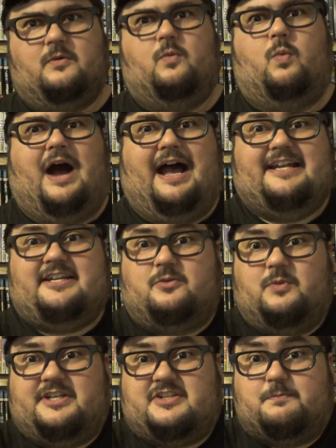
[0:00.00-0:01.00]
Why did
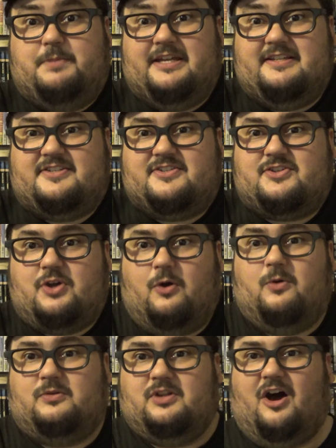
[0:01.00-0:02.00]
we spend so
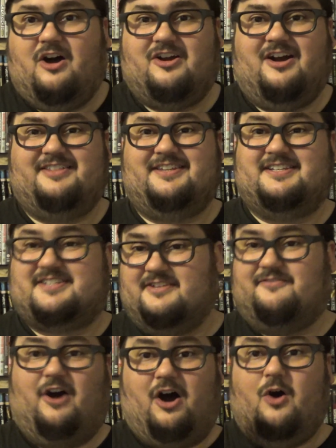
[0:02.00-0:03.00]
long on this
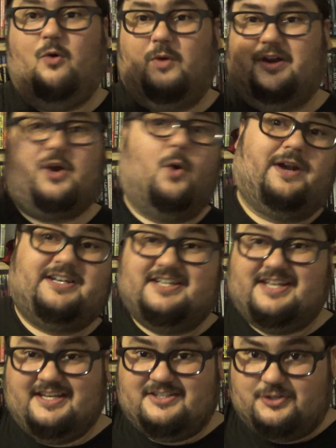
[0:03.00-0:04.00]
if all we're going to
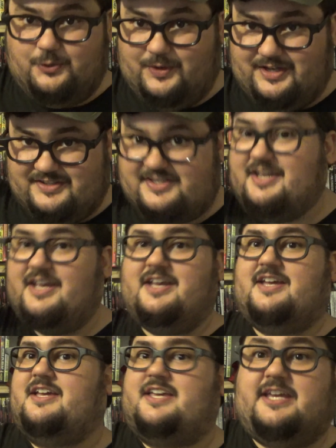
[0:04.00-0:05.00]
get to is
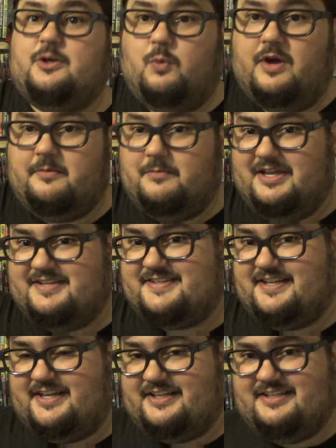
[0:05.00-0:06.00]
he went
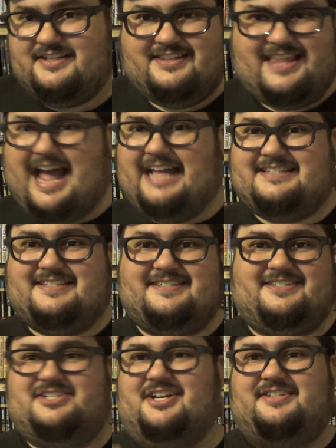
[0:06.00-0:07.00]
missing?
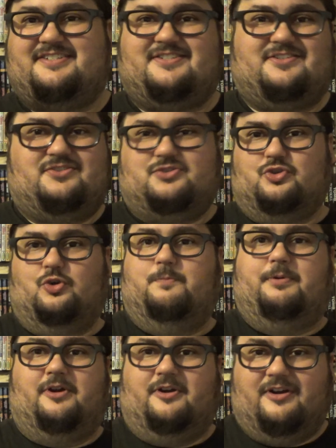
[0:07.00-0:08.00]
That's just
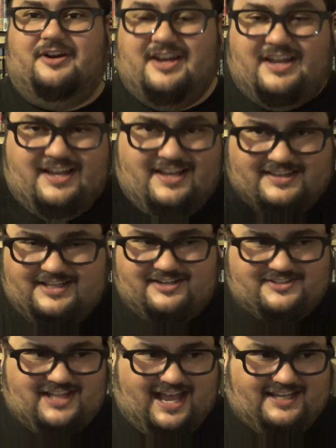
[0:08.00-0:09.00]
super.
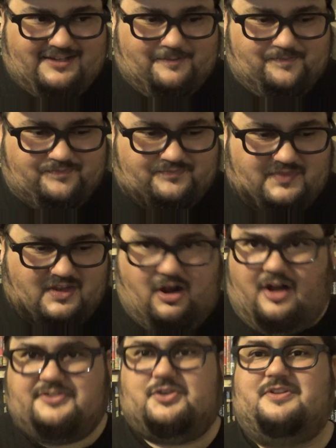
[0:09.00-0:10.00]
There's like,
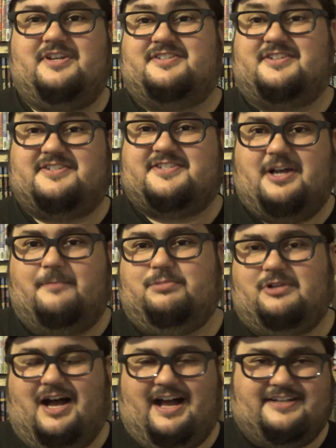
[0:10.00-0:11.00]
also, there's a
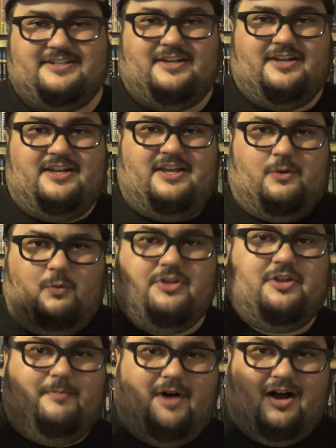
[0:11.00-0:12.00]
subplot where
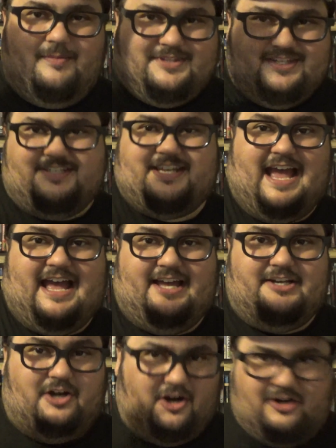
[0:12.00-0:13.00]
the mom and the
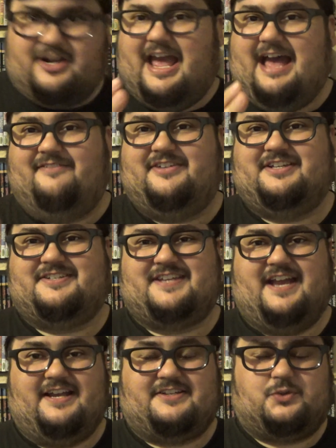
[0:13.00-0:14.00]
dad aren't having
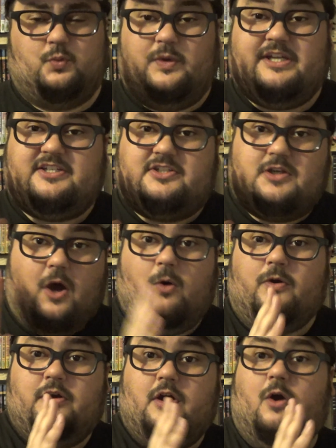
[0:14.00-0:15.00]
sex. We
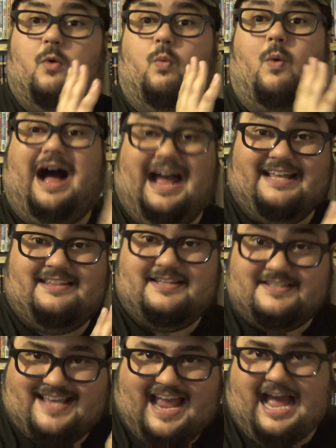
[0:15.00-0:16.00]
don't know why
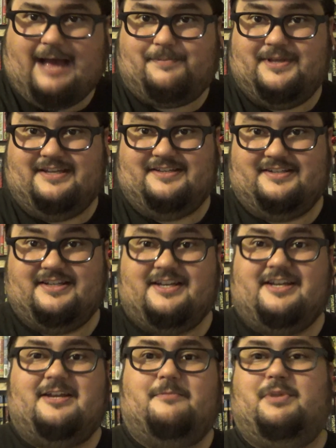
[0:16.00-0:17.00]
this happened,
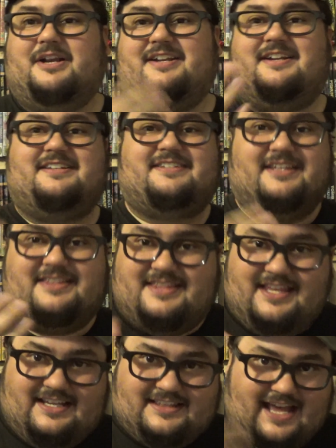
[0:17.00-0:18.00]
but it is a
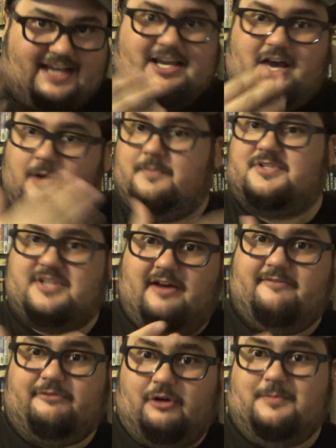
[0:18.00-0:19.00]
thing that comes
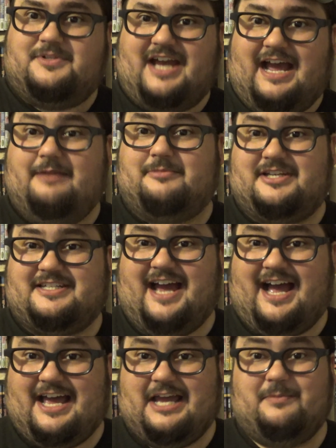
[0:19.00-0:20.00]
up from time to
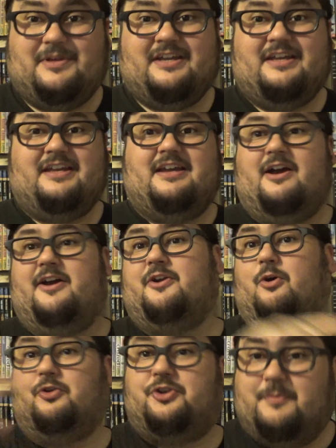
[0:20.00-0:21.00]
time and
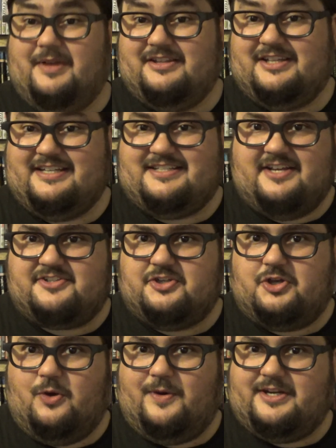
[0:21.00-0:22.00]
ultimately
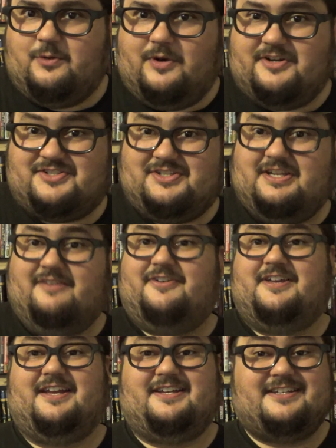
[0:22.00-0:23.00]
doesn't go anywhere
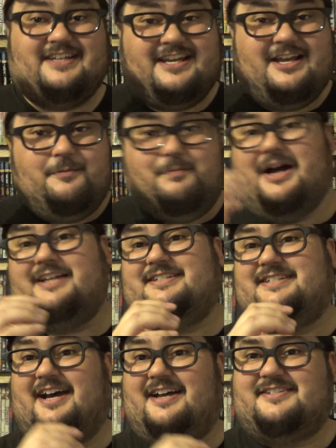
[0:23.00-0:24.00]
significant,
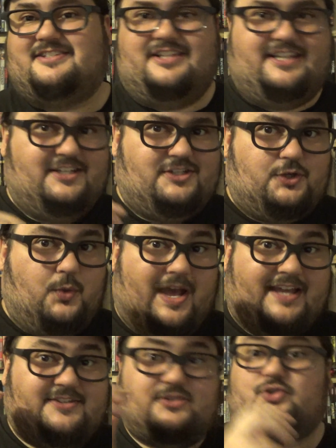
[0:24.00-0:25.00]
but does lead to
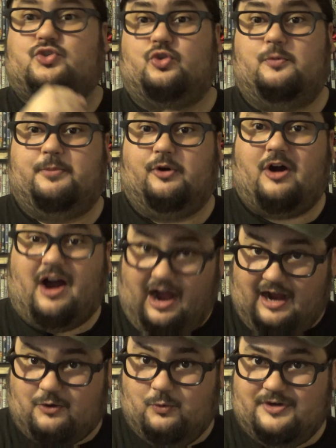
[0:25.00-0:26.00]
a super
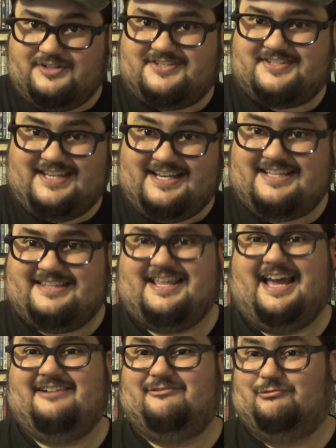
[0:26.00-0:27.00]
awkward scene
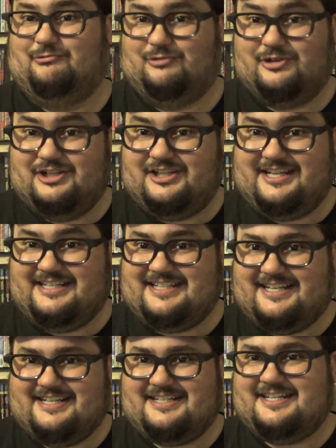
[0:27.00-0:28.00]
that really
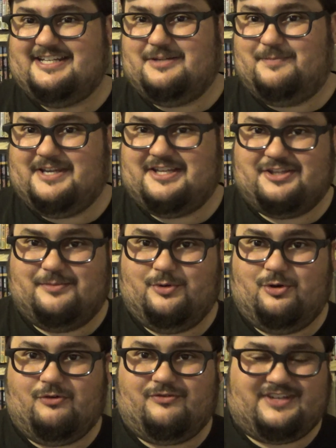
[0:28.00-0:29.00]
didn't need to be in the
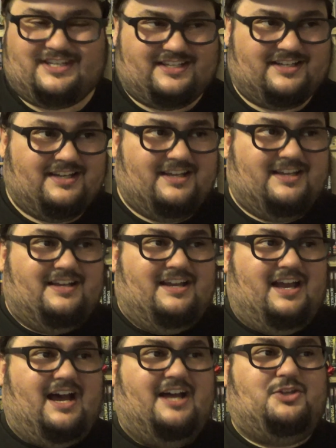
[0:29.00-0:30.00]
movie.
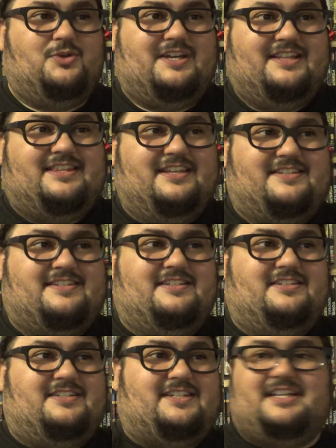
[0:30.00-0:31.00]
Uh, you get
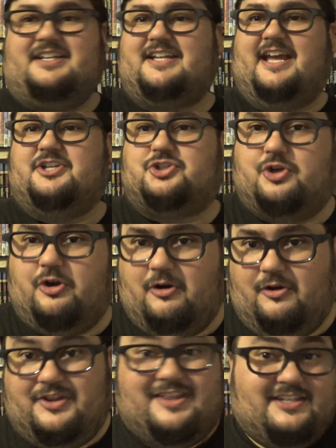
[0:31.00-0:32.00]
this teenage
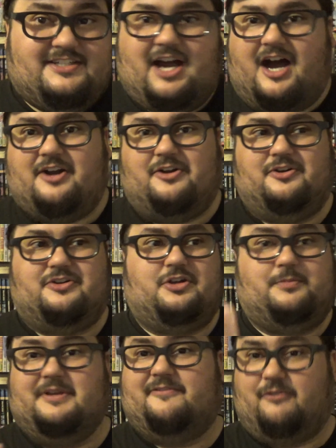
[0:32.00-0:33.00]
girl that the daughter
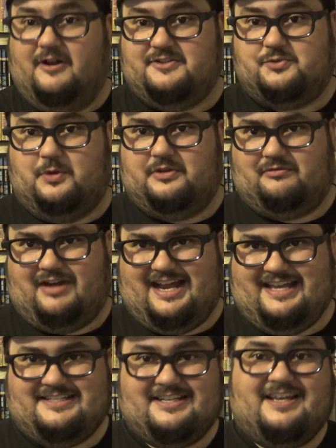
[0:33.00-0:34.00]
could be friends with,
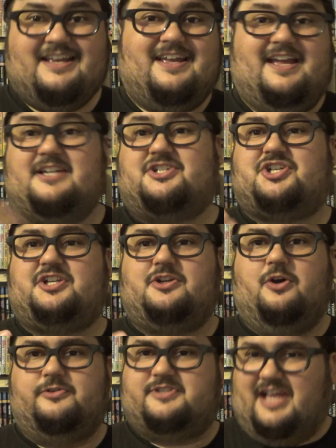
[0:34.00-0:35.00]
right? And she
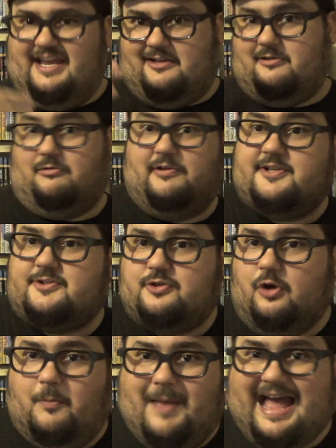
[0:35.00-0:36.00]
knows like
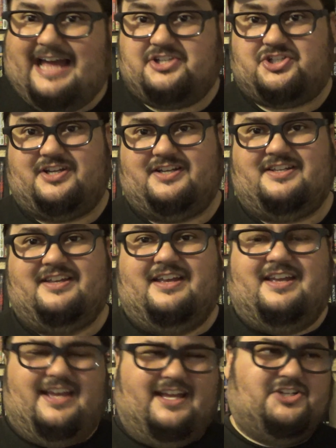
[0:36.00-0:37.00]
crystal magic.
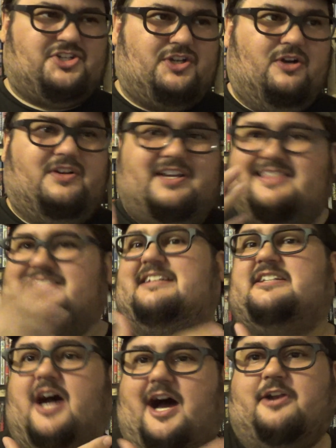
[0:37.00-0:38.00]
And she'll get the
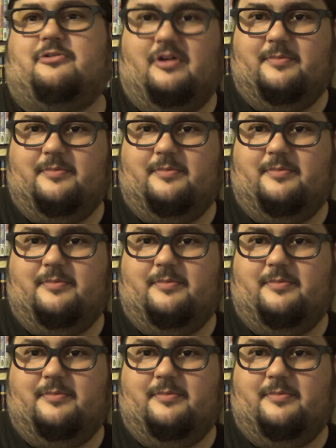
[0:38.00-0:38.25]
daughter